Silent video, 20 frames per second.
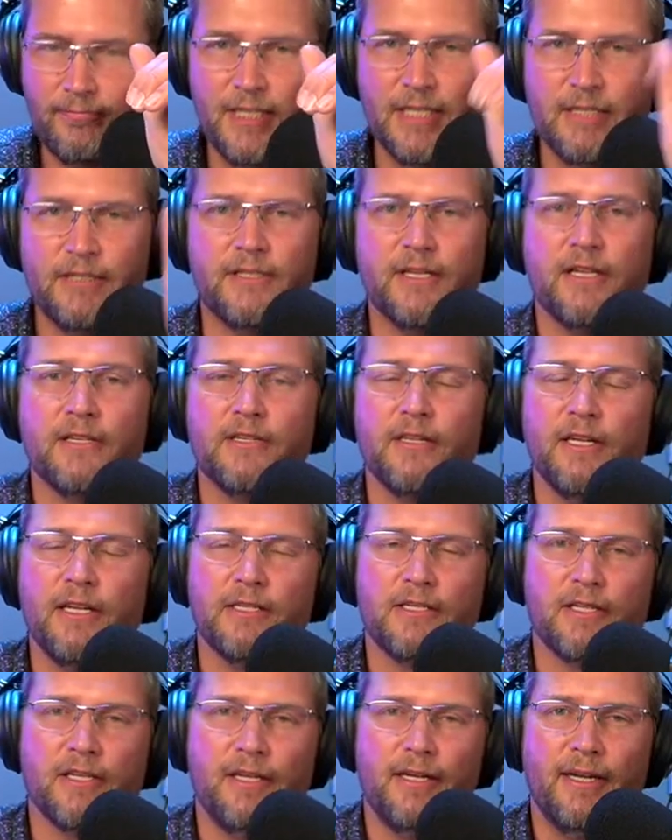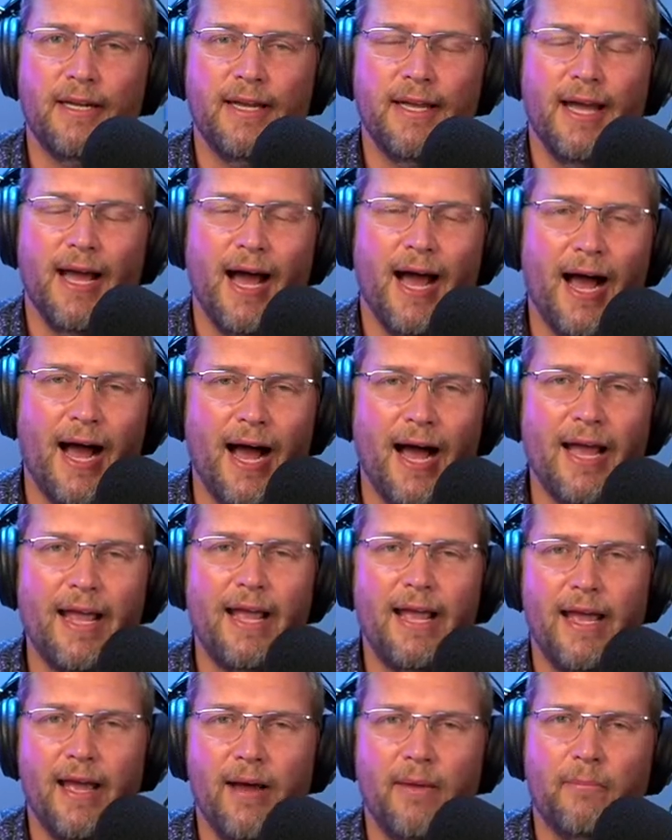says, Listen, I
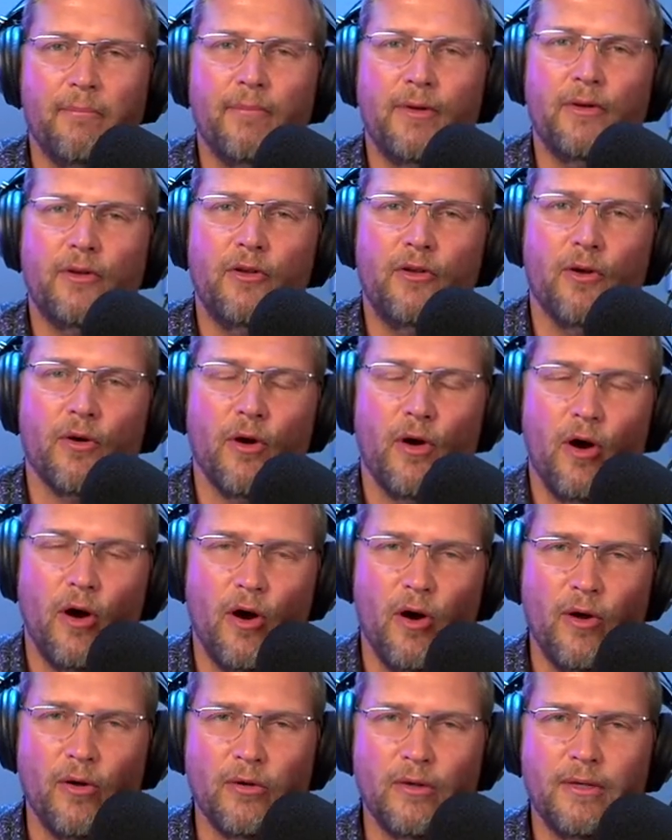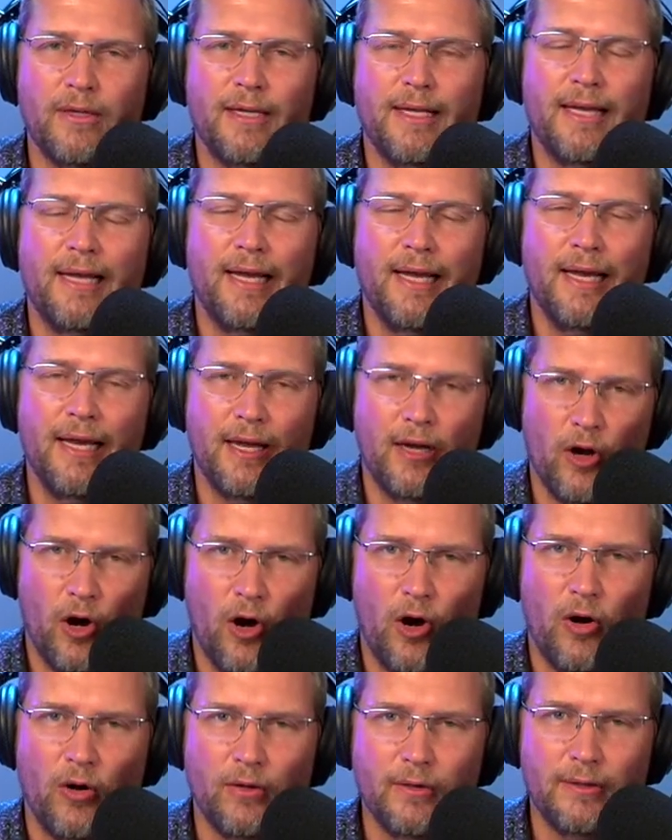am your all in
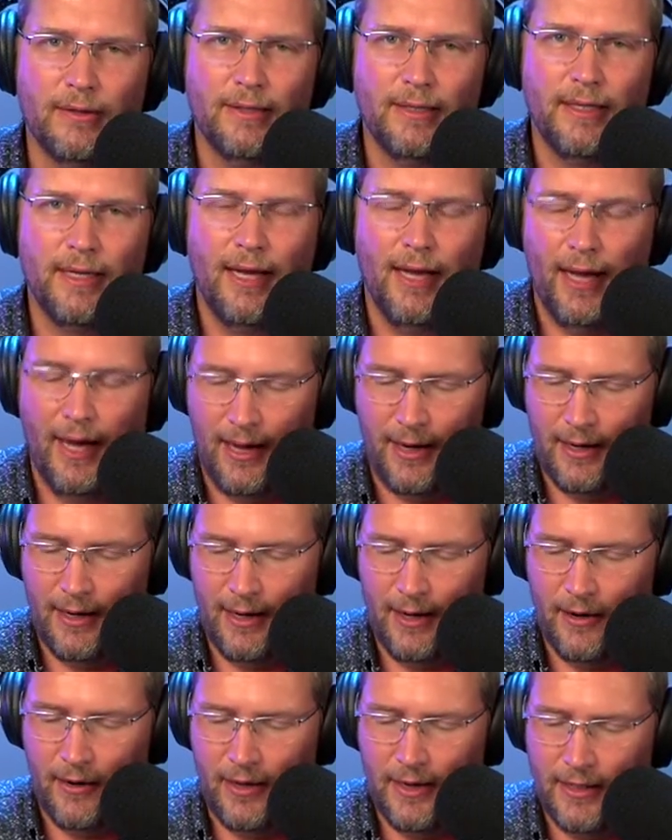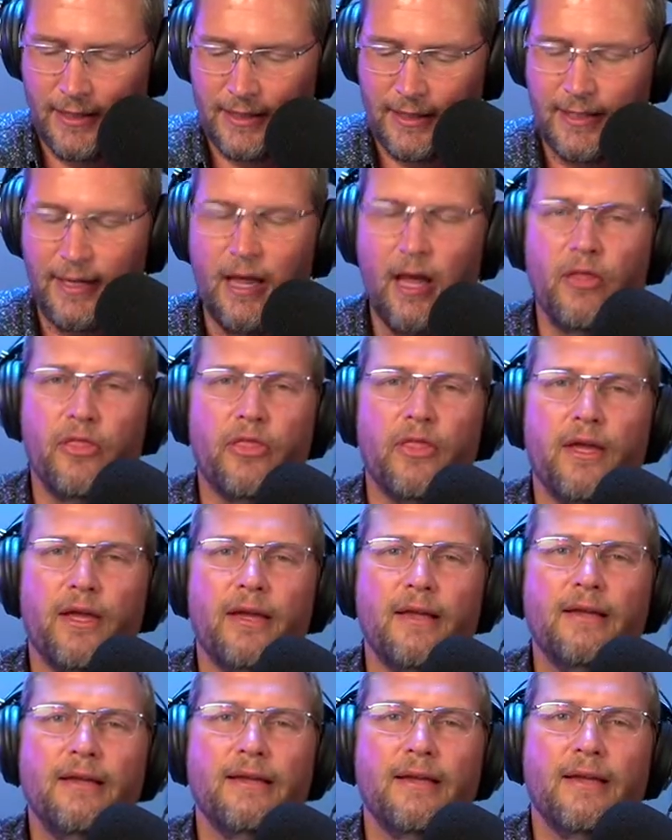all, and there is
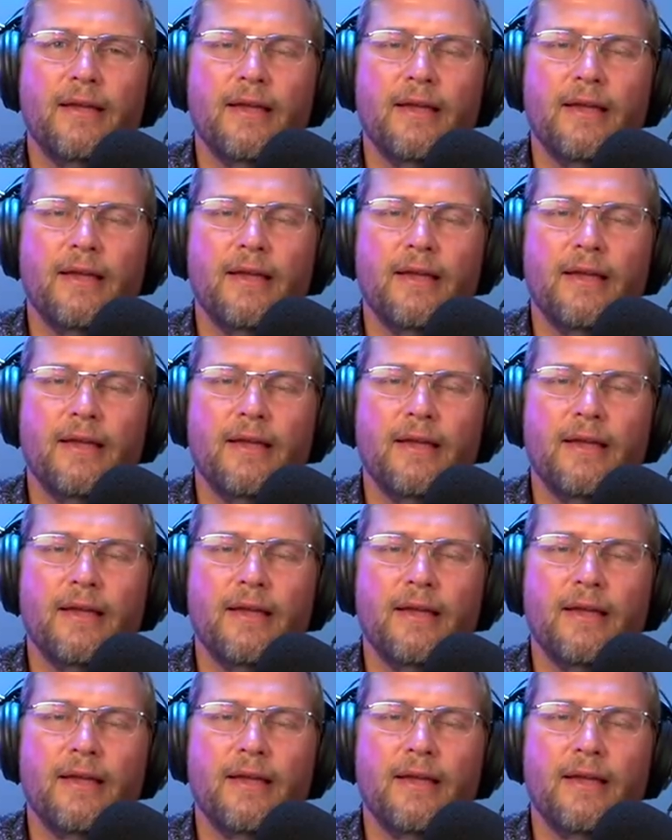nothing